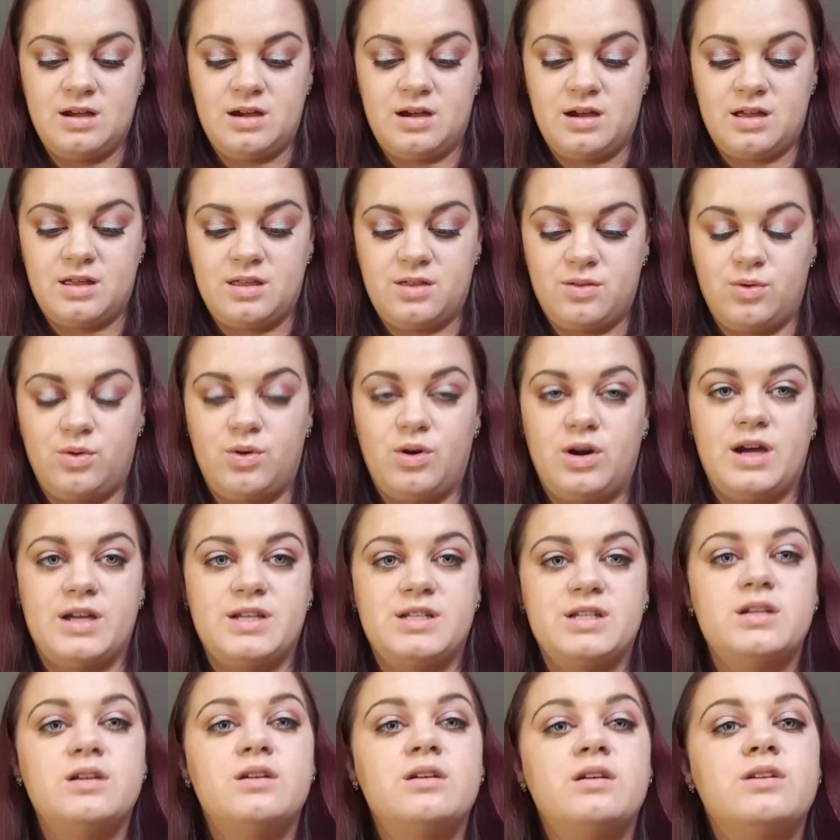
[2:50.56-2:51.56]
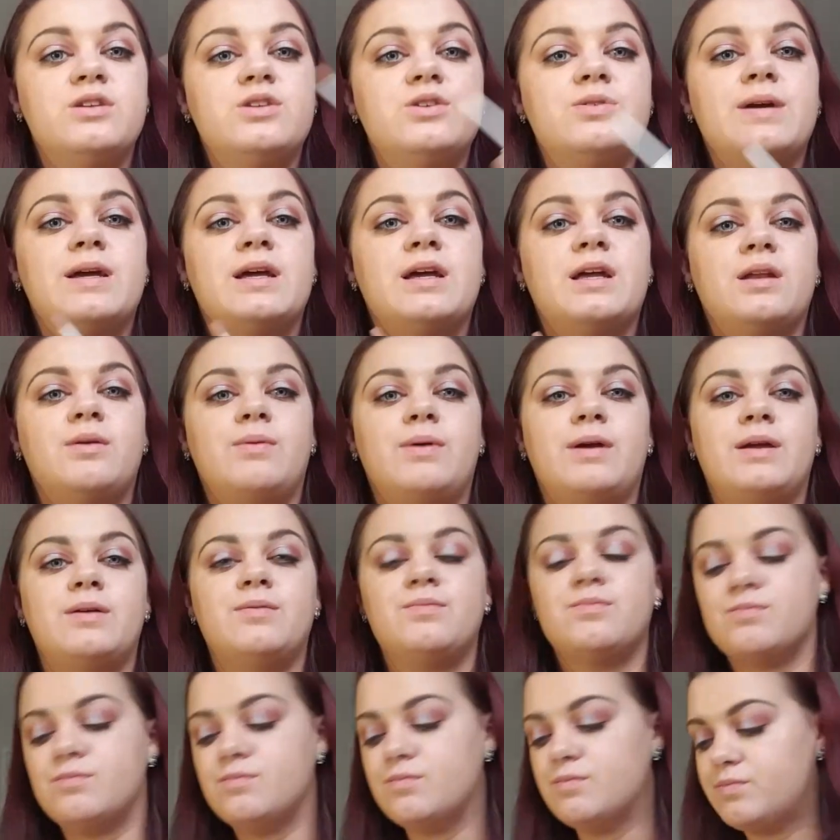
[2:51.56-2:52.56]
I thought I'd do it anyway.
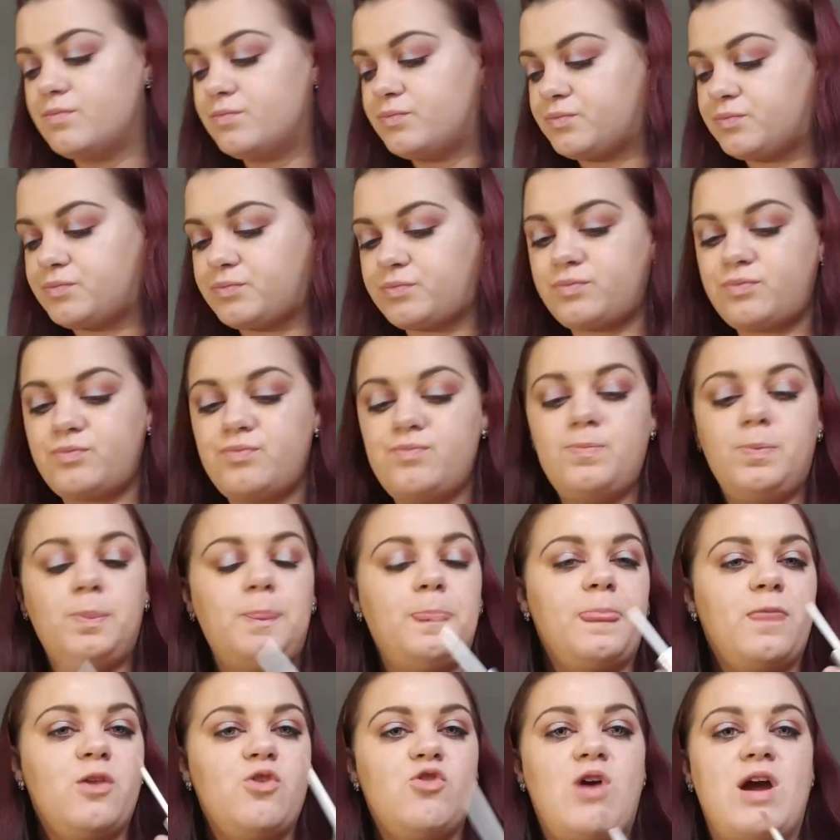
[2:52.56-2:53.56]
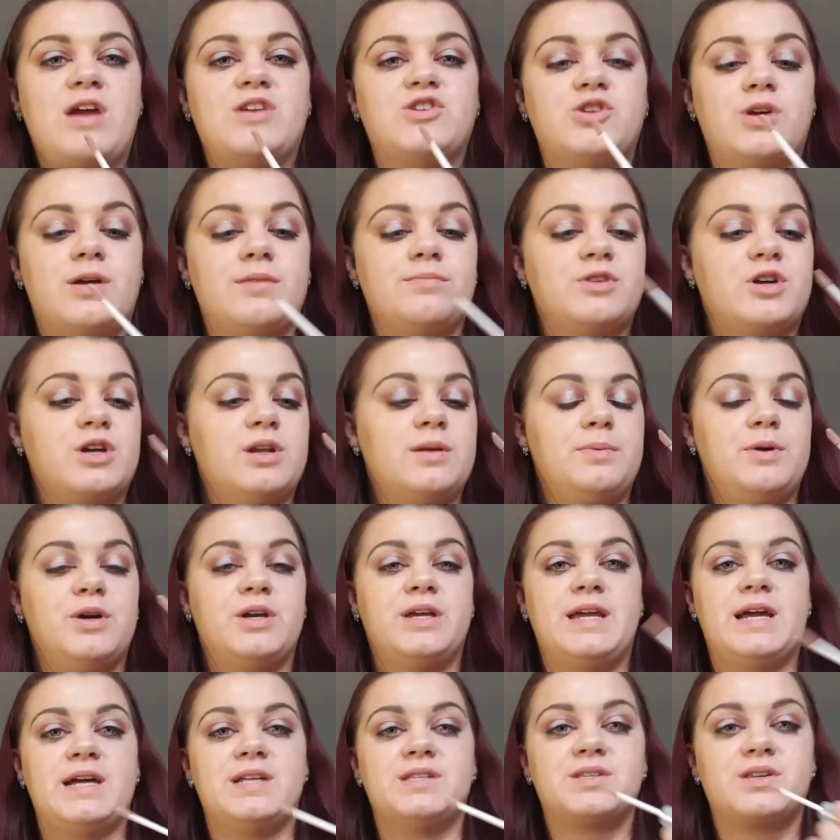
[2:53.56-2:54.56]
All right, so I'm going to put
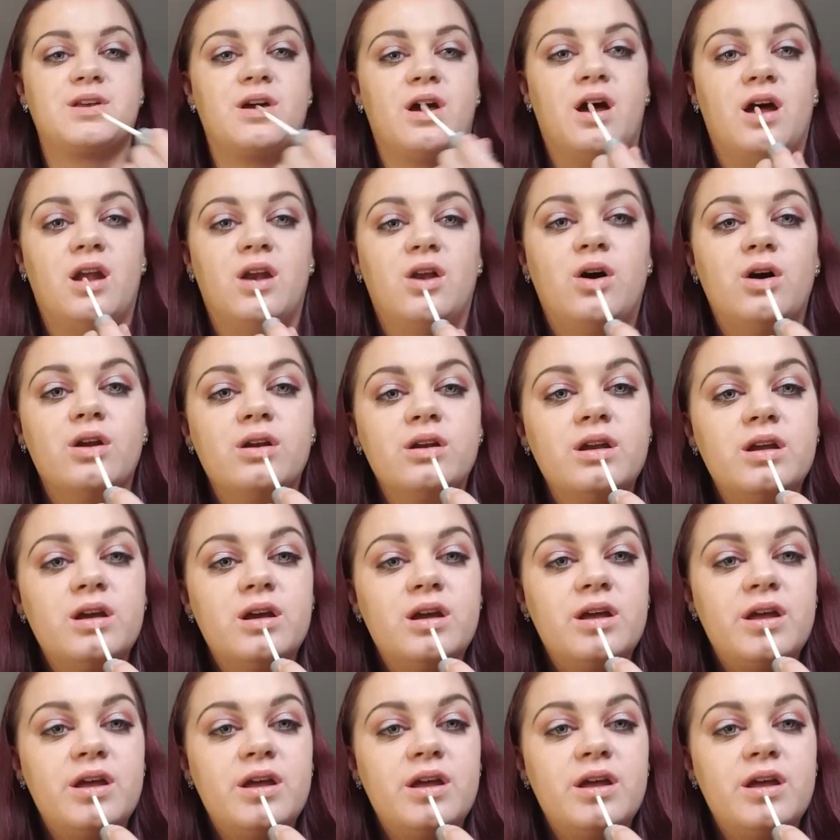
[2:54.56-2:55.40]
Yes Girl on.